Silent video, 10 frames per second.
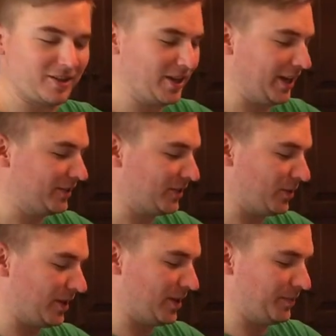Okay,
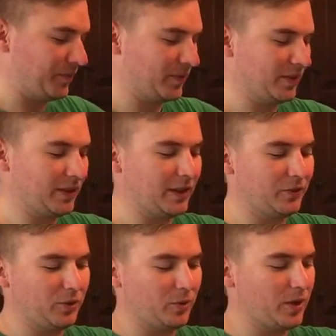so if
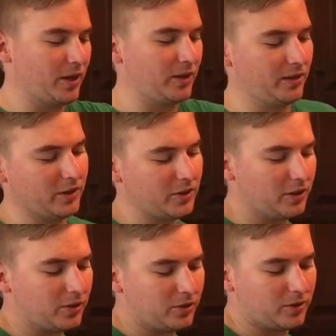you there's a
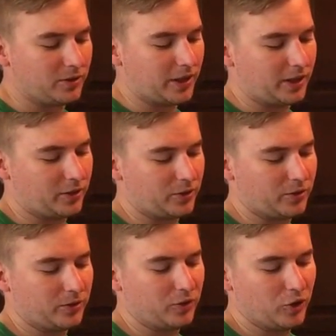little
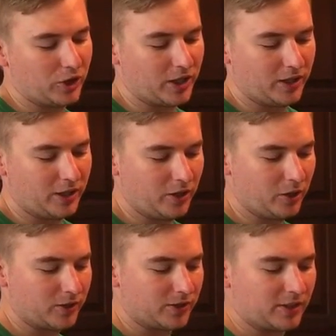nook in here you
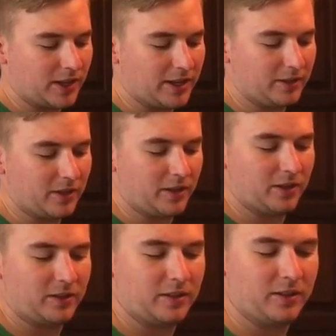can slide the
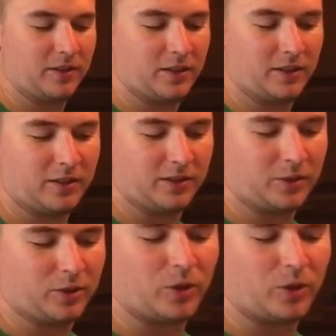little